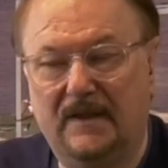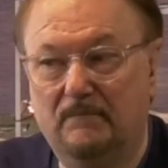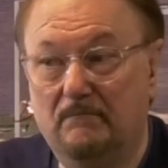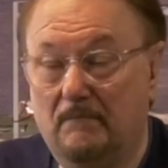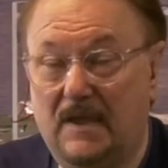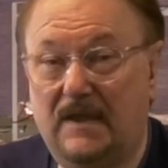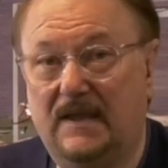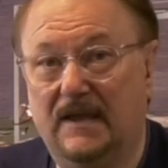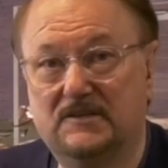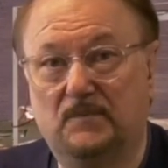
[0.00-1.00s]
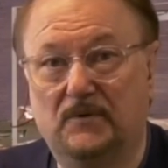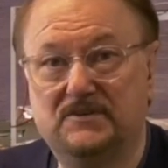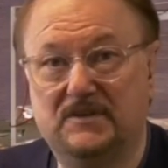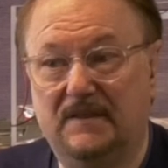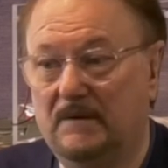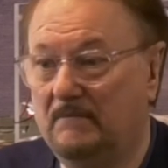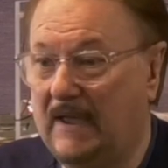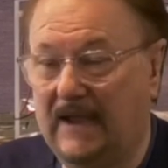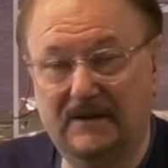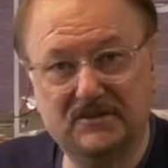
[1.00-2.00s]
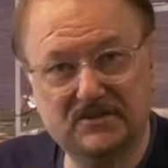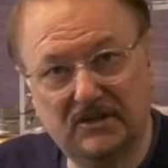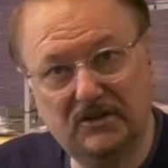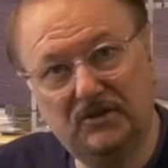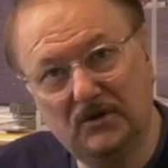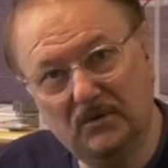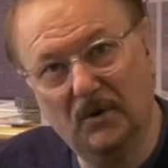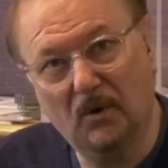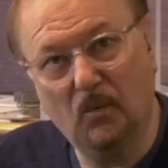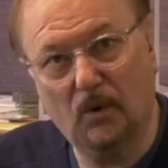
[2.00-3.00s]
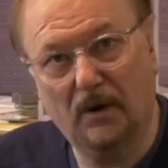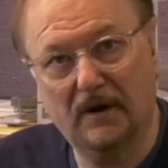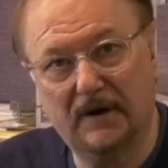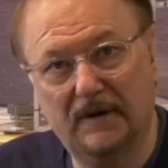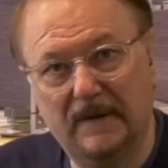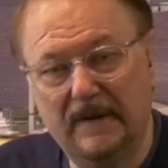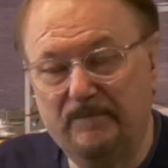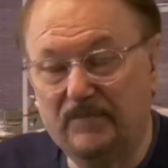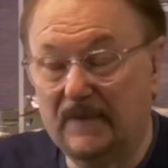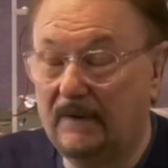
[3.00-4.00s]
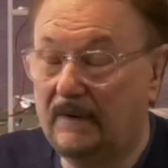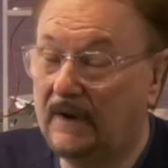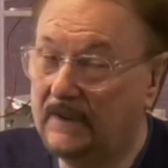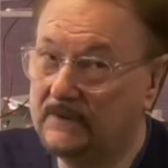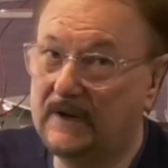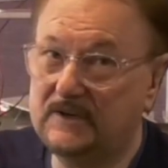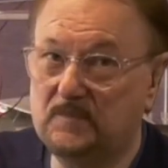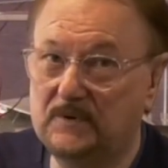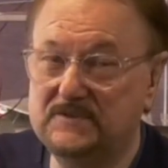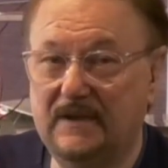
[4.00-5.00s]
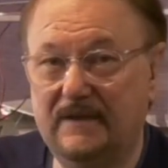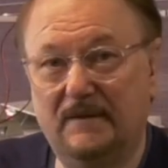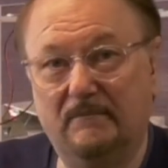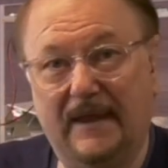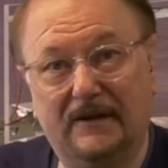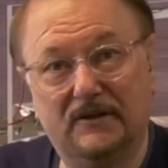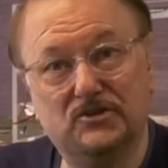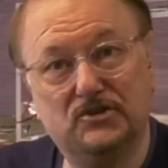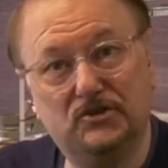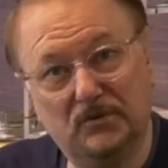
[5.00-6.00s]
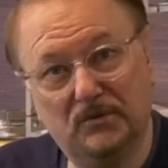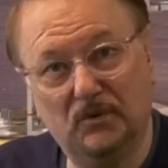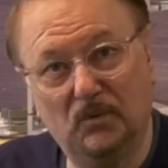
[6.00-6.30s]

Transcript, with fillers: Many experts say that magnets can do no work. Other experts say that magnets do do